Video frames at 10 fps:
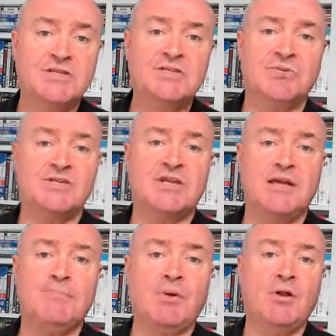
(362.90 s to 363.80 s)
to actually
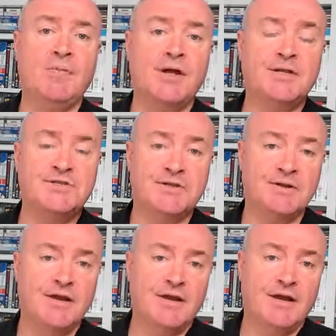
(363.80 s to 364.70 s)
implement and
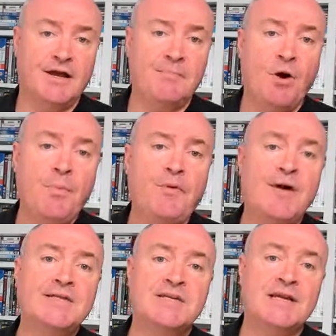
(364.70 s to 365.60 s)

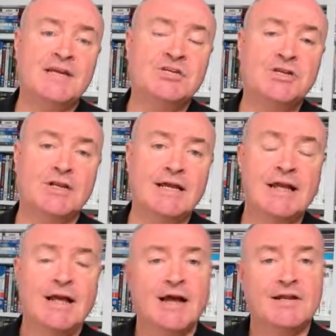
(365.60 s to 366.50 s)
operate it initially,
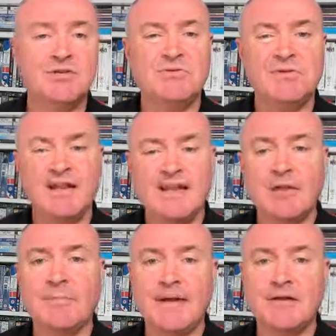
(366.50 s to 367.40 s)
and do a little
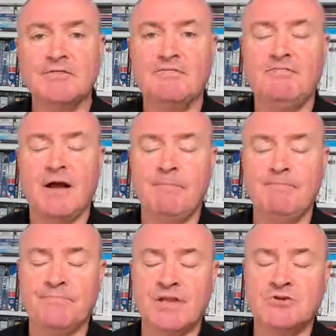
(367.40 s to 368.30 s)
bit of
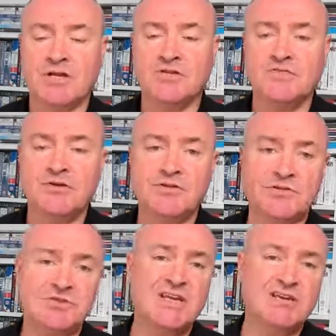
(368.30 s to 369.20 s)
transference of
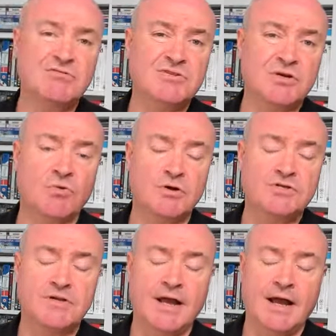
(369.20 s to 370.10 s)
skills
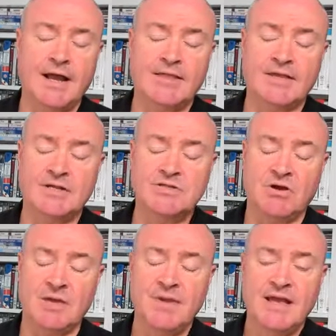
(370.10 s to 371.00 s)
across in that
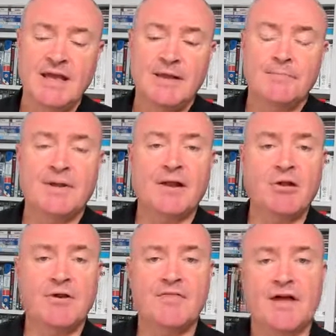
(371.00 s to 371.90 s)
time. But a
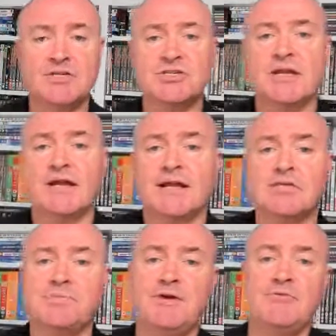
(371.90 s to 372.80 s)
lot of that skill and
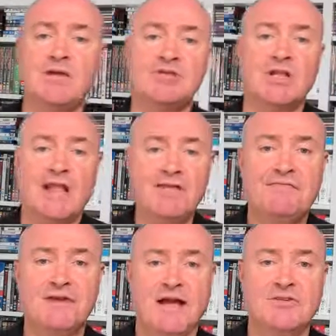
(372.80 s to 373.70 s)
experience
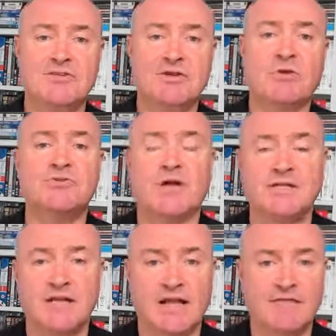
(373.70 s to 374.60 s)
left as the
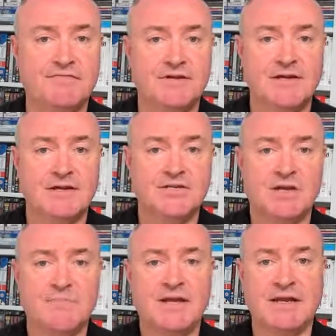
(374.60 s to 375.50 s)
contractor left. It
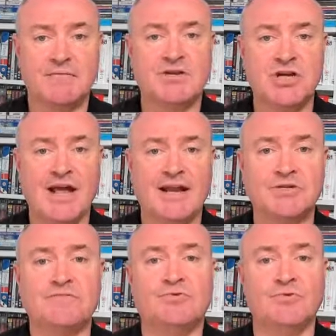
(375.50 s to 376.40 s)
made it a challenge
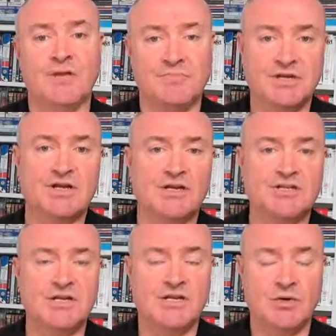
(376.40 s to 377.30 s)
for them to
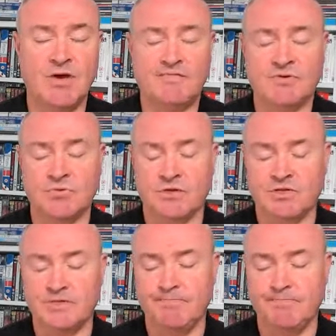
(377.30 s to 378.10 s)
continue afterwards.